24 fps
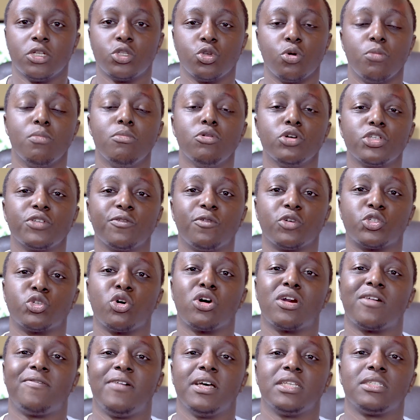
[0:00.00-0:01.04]
So most
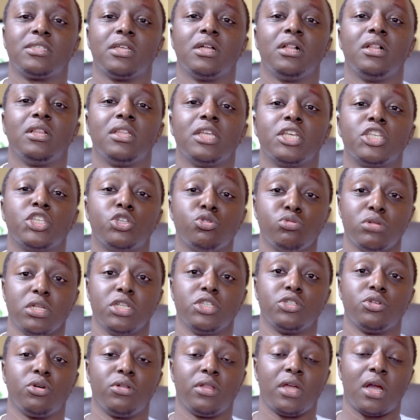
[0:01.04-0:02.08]
photographers tell their
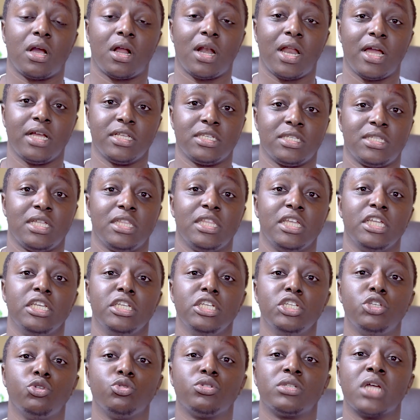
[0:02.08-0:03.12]
students or their clients that they
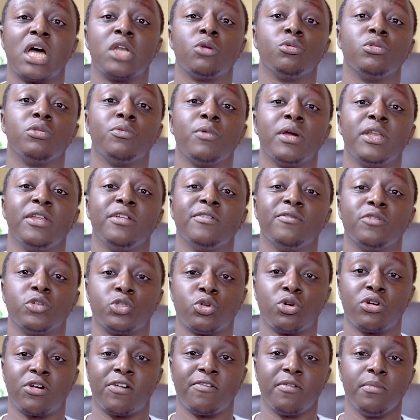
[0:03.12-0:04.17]
need to start with wedding
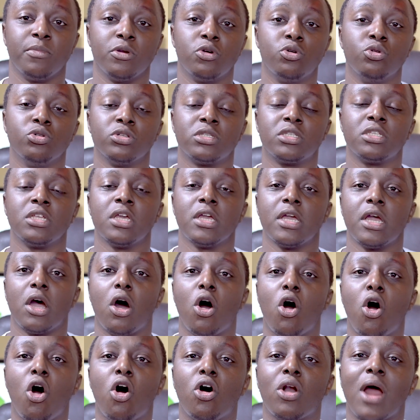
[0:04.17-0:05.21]
photography because
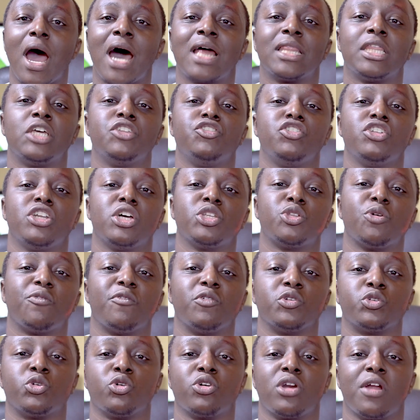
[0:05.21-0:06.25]
all other genres of
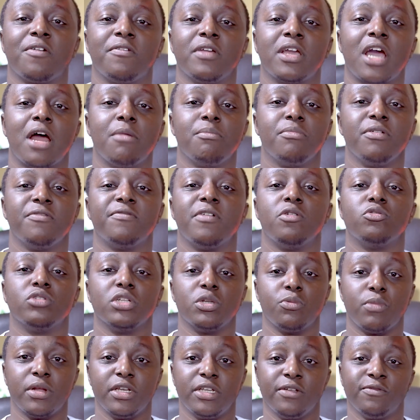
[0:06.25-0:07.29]
photography can be found
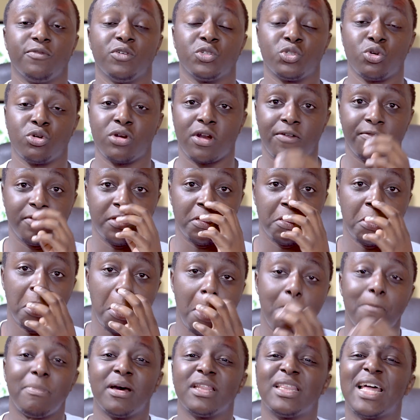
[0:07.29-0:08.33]
in wedding photography.
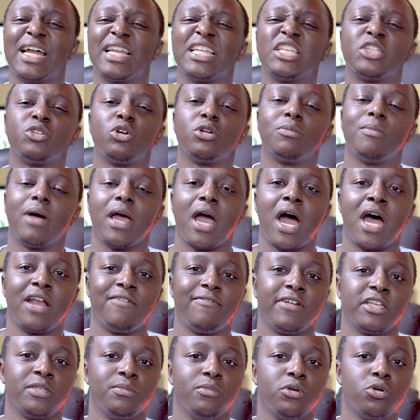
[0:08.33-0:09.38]
But that is not my
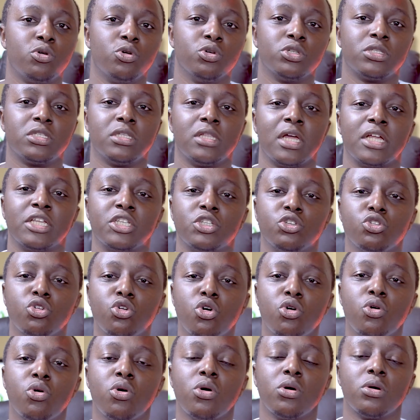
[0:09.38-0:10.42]
advice because there's
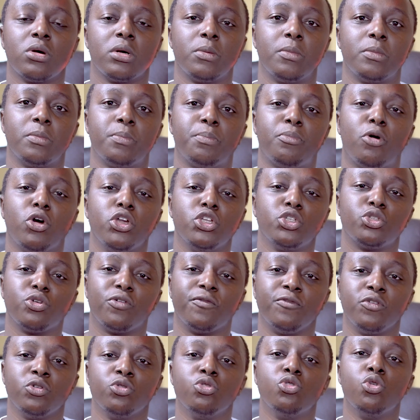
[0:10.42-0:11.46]
no point
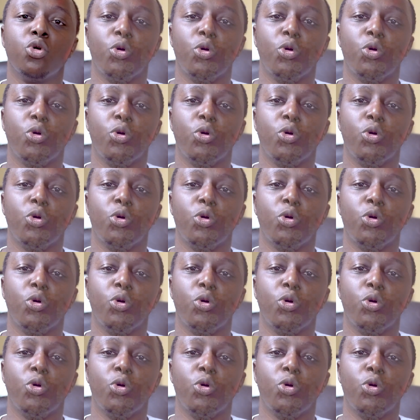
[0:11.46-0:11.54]
of you